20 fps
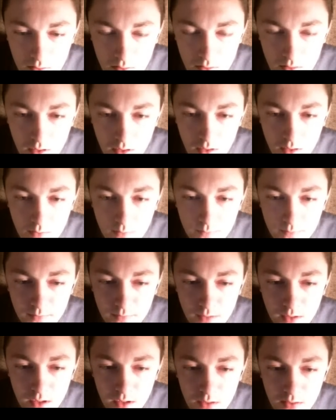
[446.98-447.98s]
Nope,
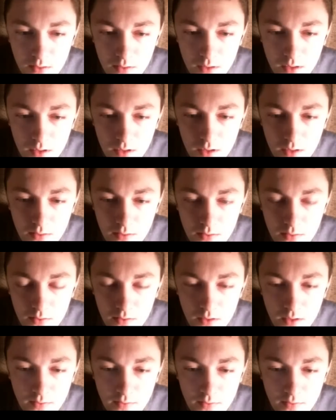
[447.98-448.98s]
not going in there.
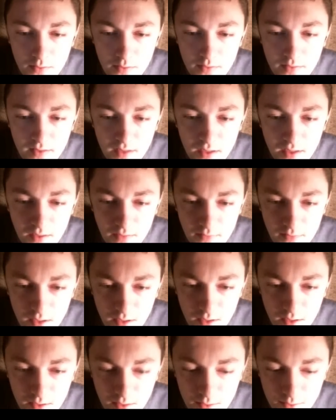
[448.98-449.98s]
Okay, so I saved
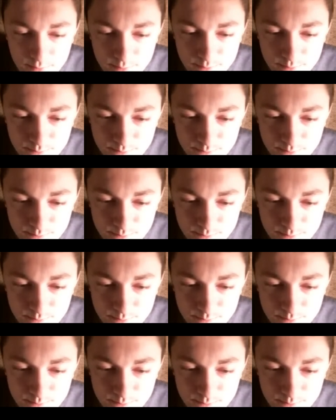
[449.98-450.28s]
here.